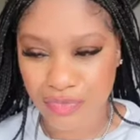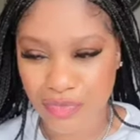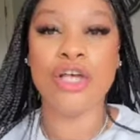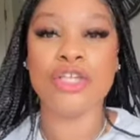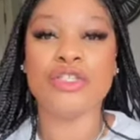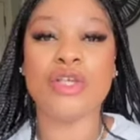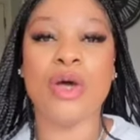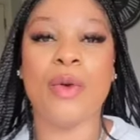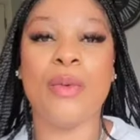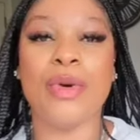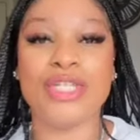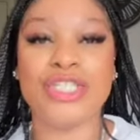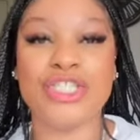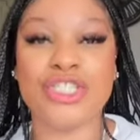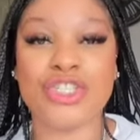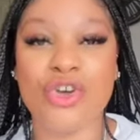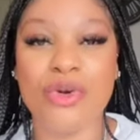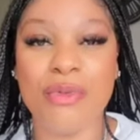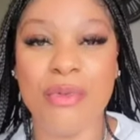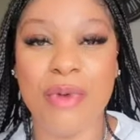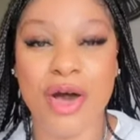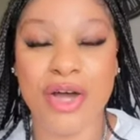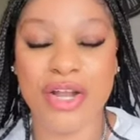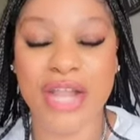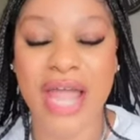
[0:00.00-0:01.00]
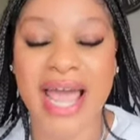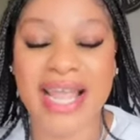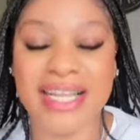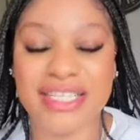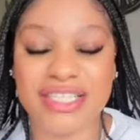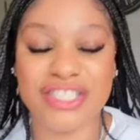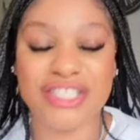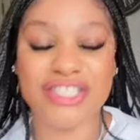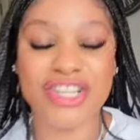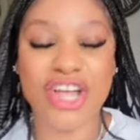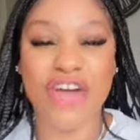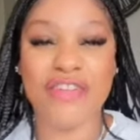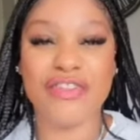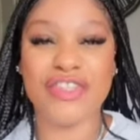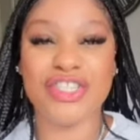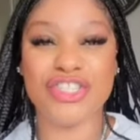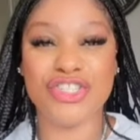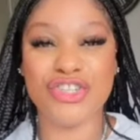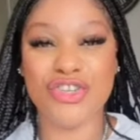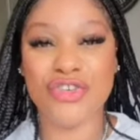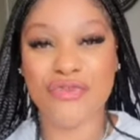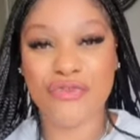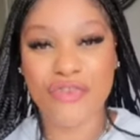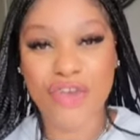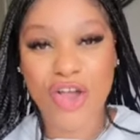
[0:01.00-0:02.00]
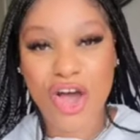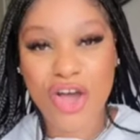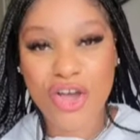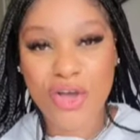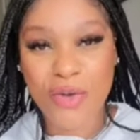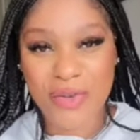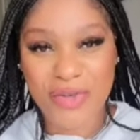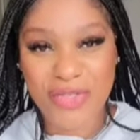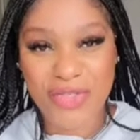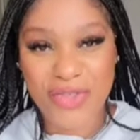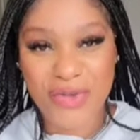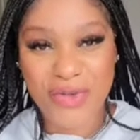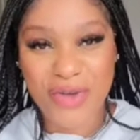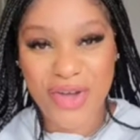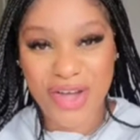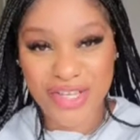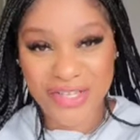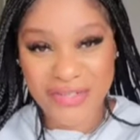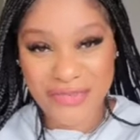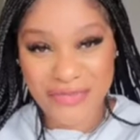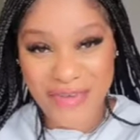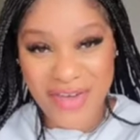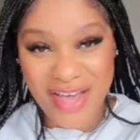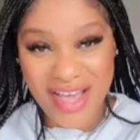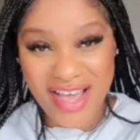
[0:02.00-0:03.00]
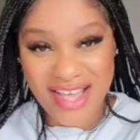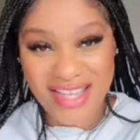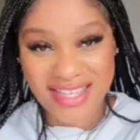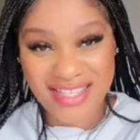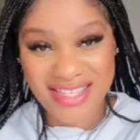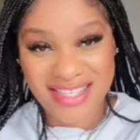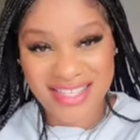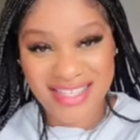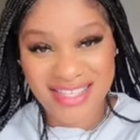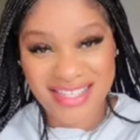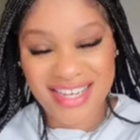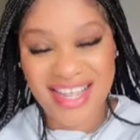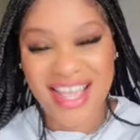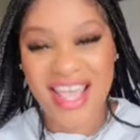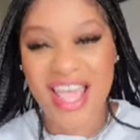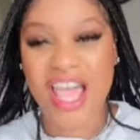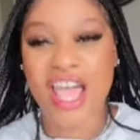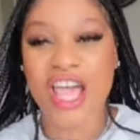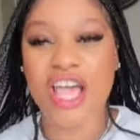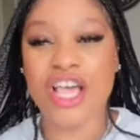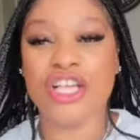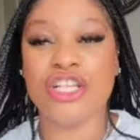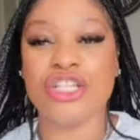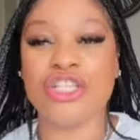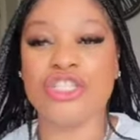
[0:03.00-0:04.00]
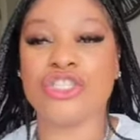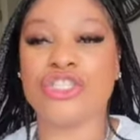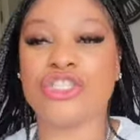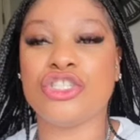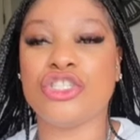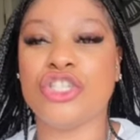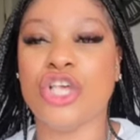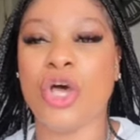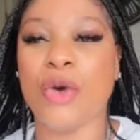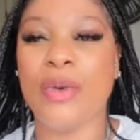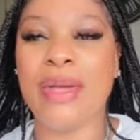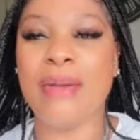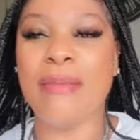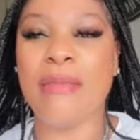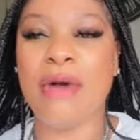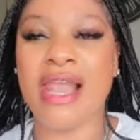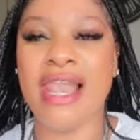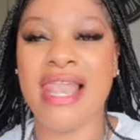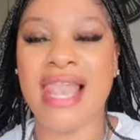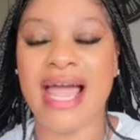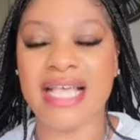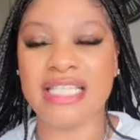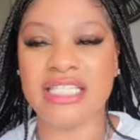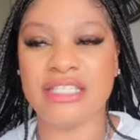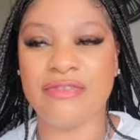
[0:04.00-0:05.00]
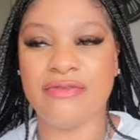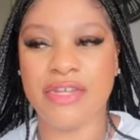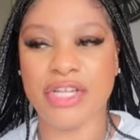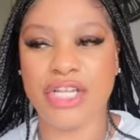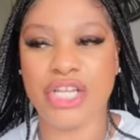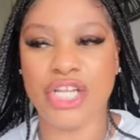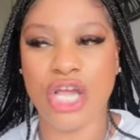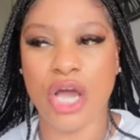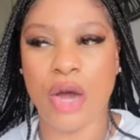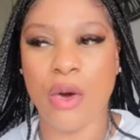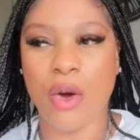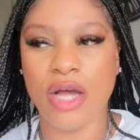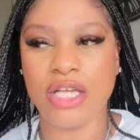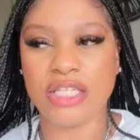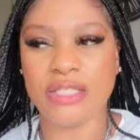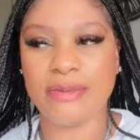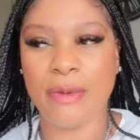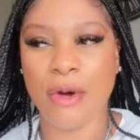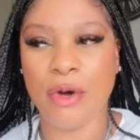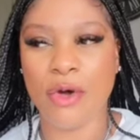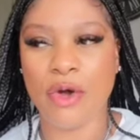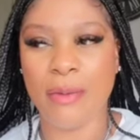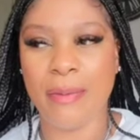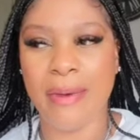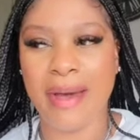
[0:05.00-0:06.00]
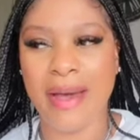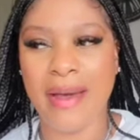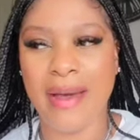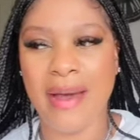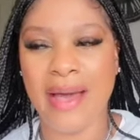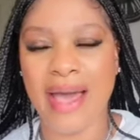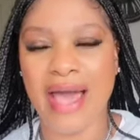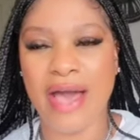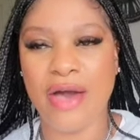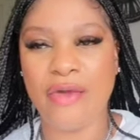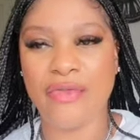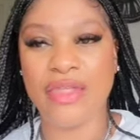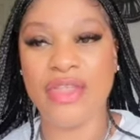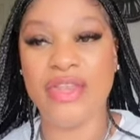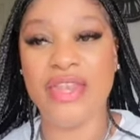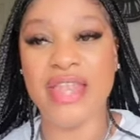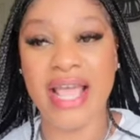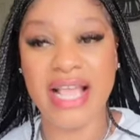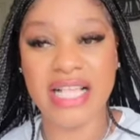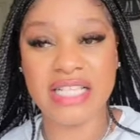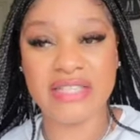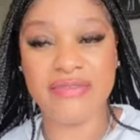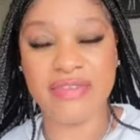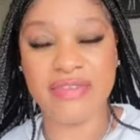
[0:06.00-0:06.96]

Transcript: So I wanted to come on and start this new vlog with you guys first. So in my last video, I spoke about how the next